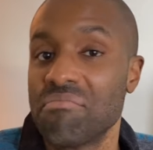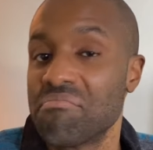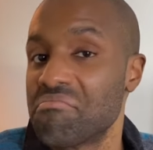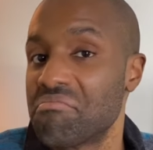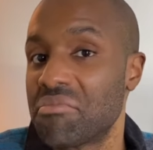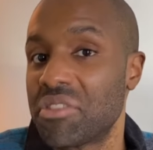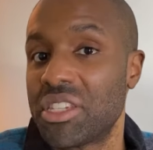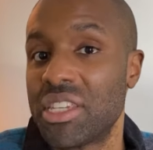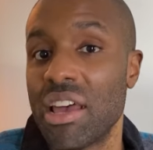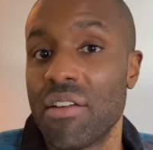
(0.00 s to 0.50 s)

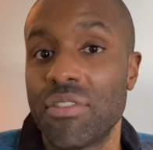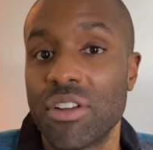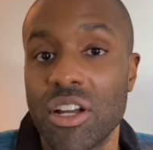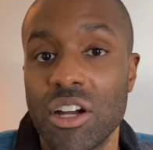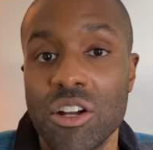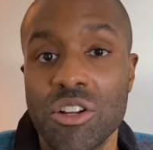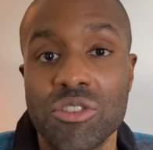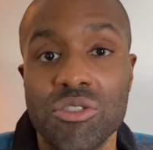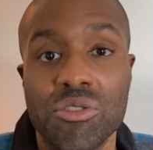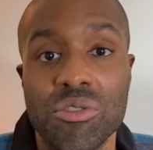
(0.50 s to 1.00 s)

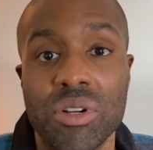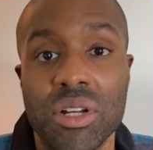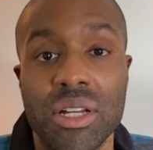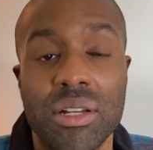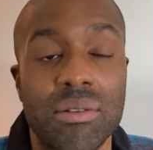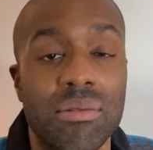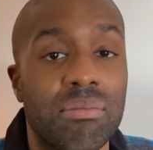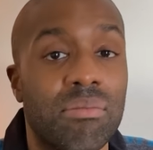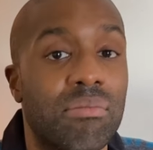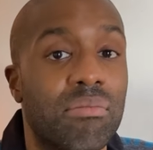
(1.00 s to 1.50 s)
$700,
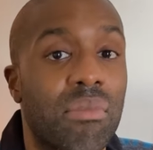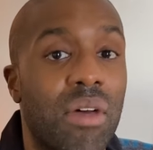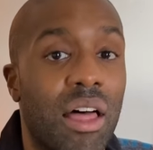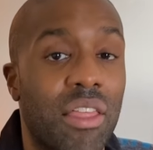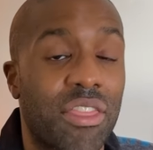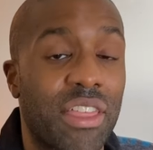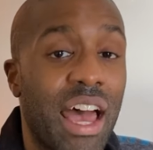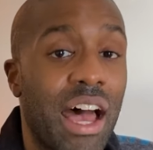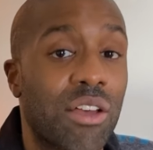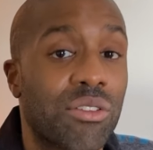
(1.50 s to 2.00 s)

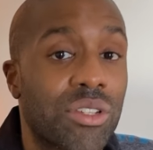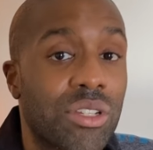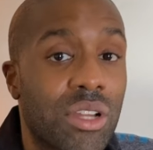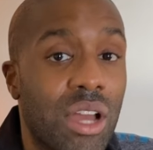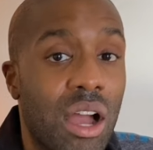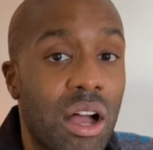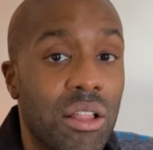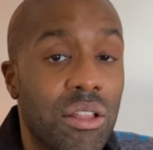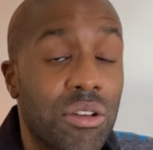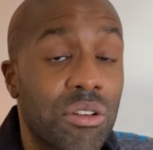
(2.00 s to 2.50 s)
$1,000,
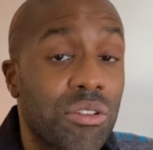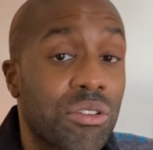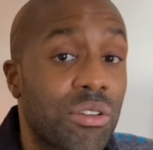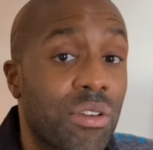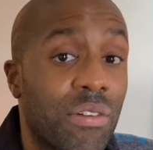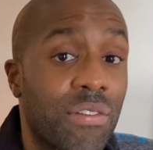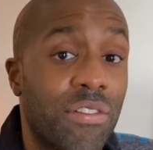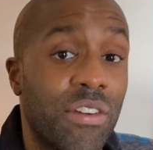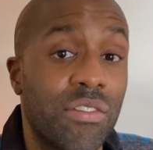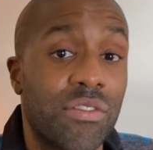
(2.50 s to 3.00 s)

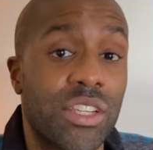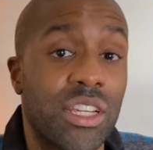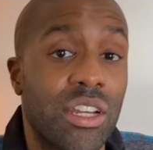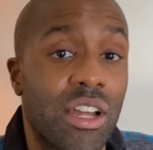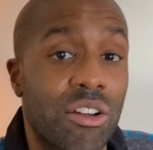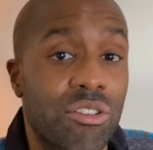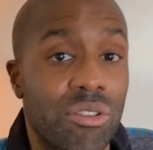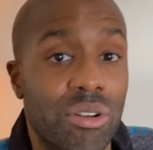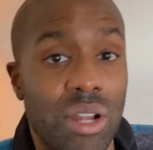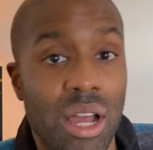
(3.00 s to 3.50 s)

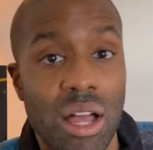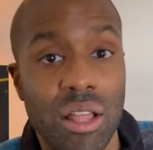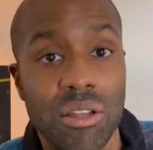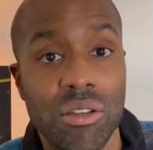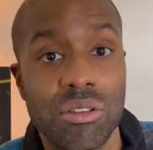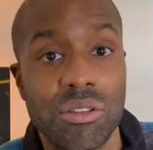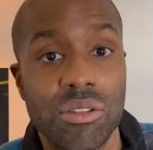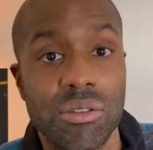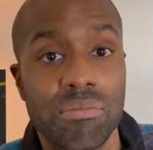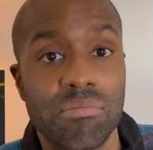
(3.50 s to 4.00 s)

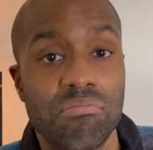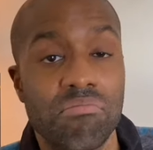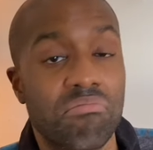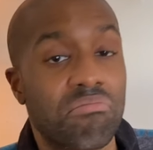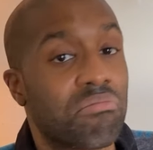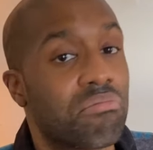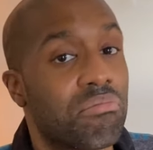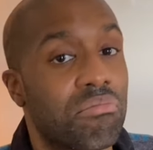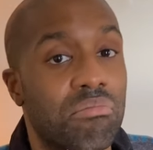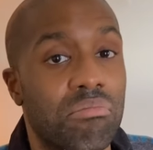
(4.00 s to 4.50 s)
$1,500,
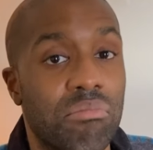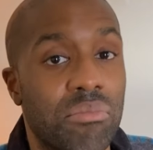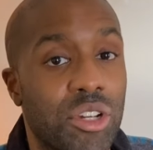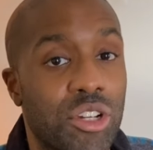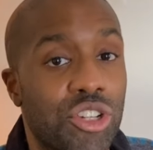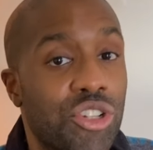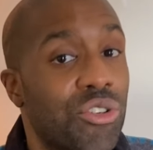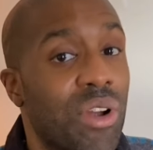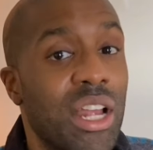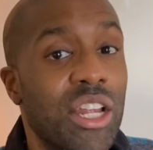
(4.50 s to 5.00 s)
you're
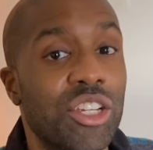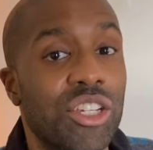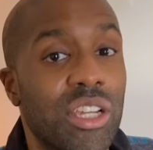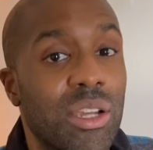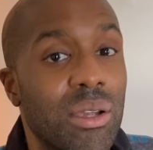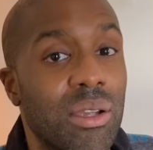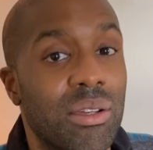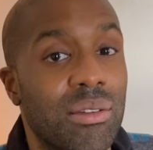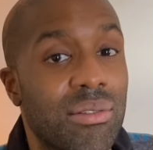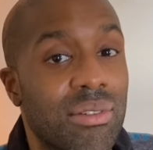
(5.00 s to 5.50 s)

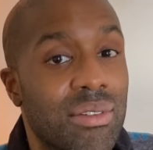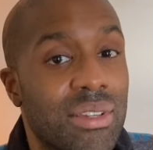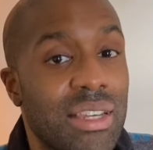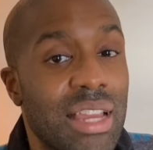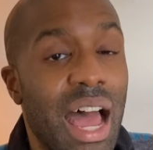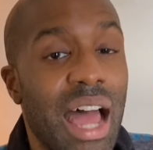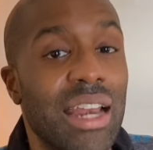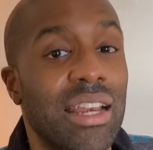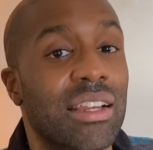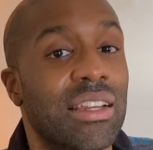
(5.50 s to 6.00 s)
strangely
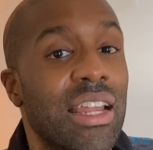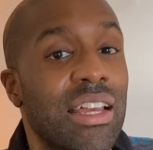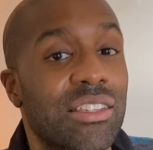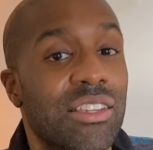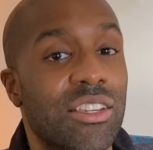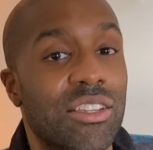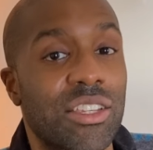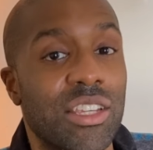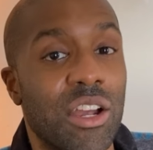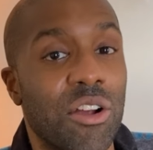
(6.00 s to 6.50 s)
not
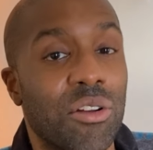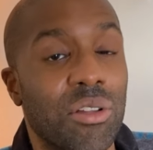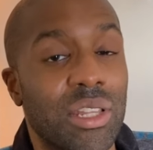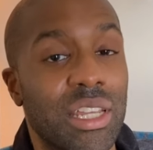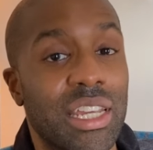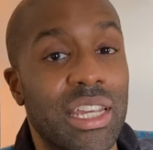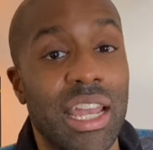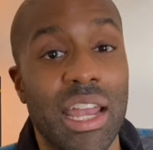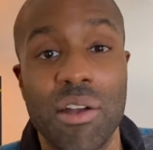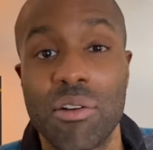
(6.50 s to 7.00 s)

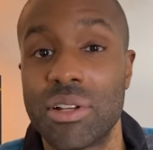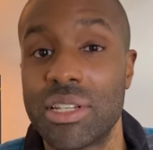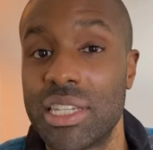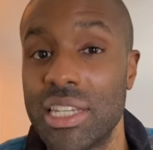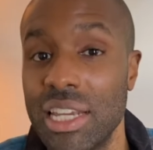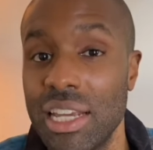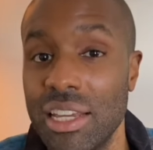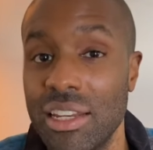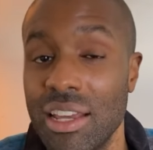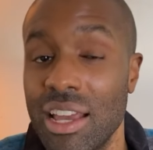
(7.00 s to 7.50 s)
necessarily
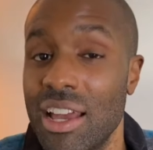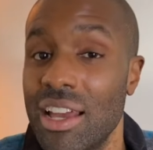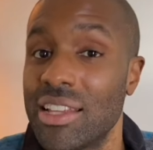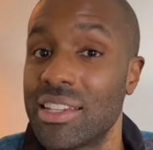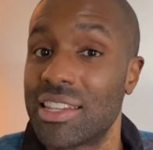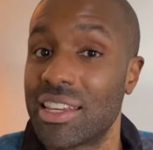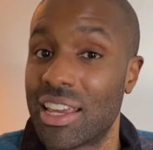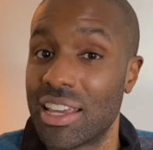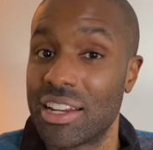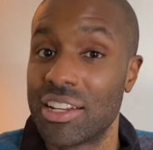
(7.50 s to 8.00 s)
guaranteed
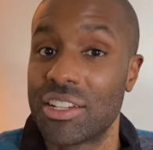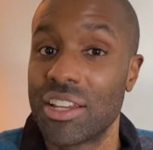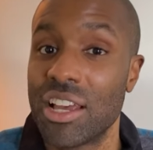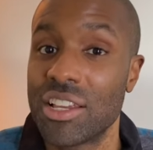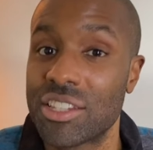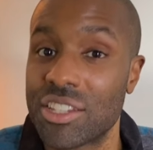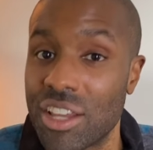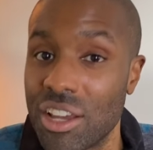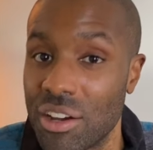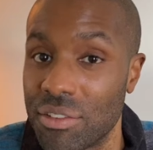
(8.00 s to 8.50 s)
to get a
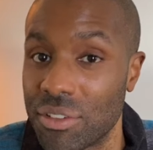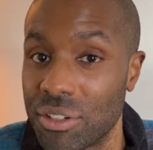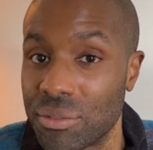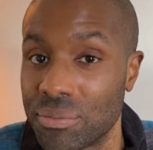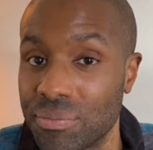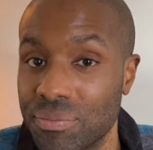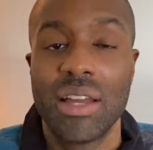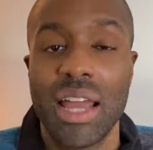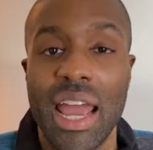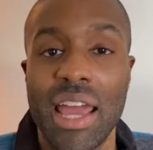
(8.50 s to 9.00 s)
dust cover.
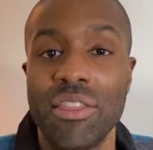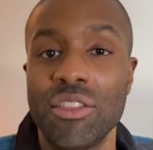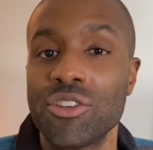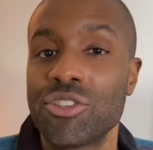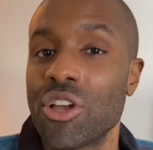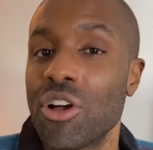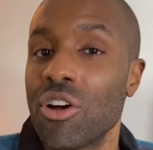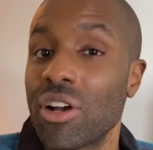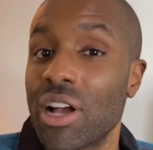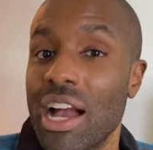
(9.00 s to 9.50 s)
And there's
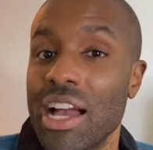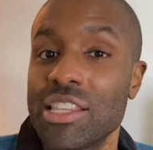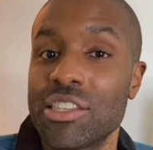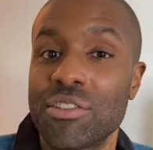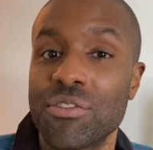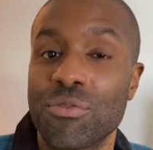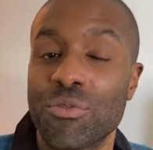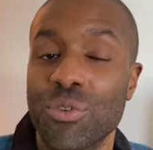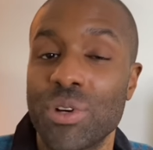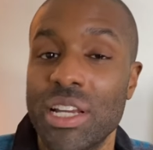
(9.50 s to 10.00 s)
all kinds
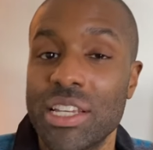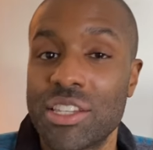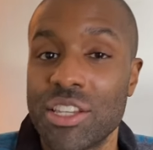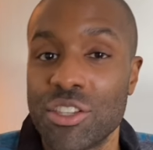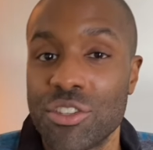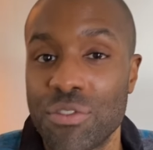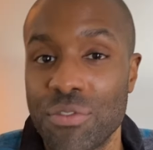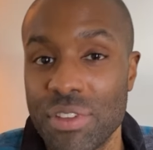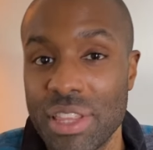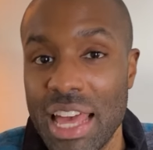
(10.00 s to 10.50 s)
of
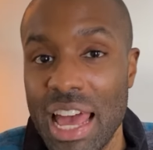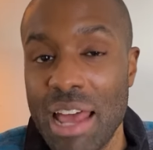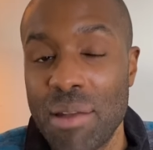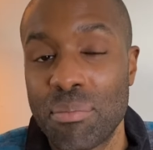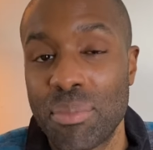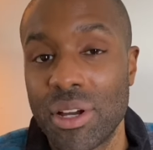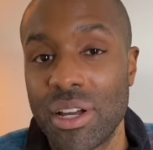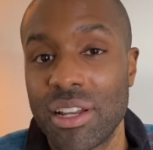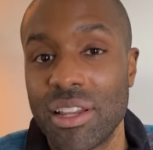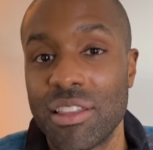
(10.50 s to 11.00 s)
reasons for that,
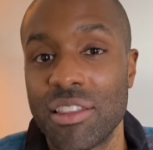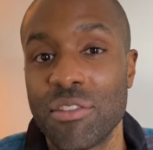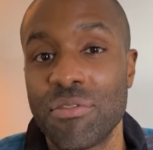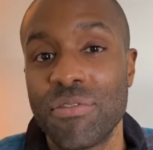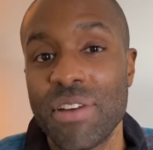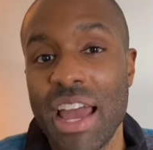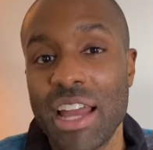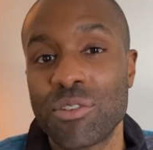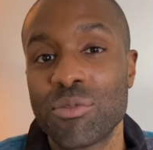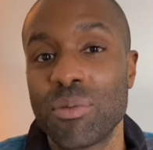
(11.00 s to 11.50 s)
but the
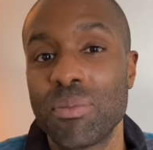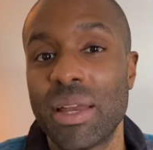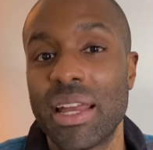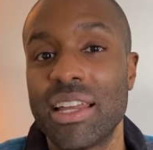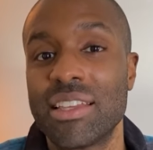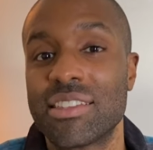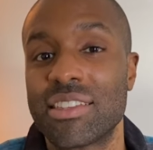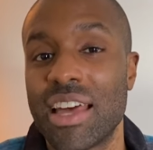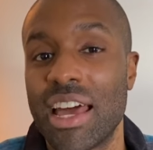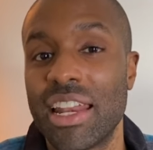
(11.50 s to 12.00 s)
fact
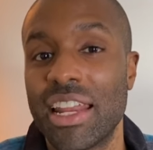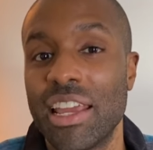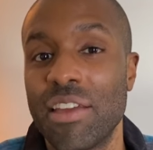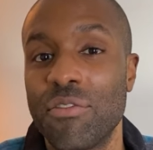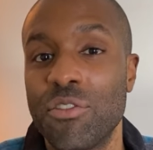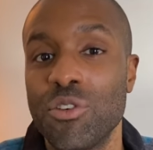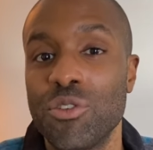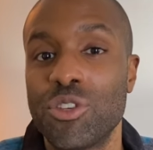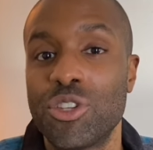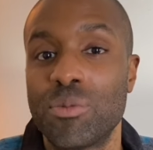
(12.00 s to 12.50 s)
remains that
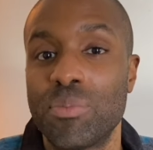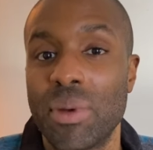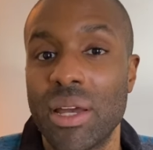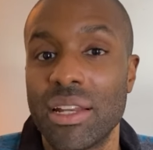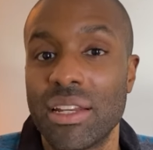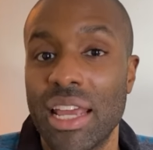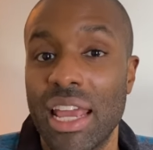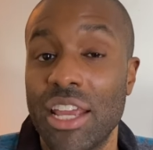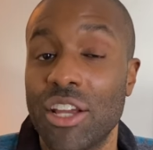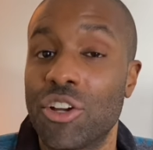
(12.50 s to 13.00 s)
if you
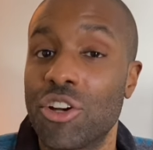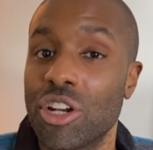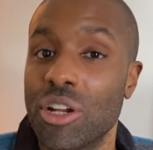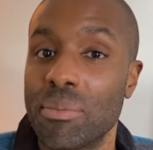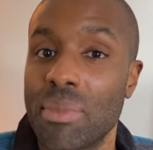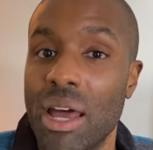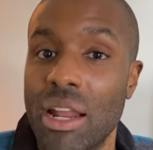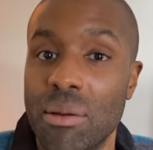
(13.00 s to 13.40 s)
spent a good amount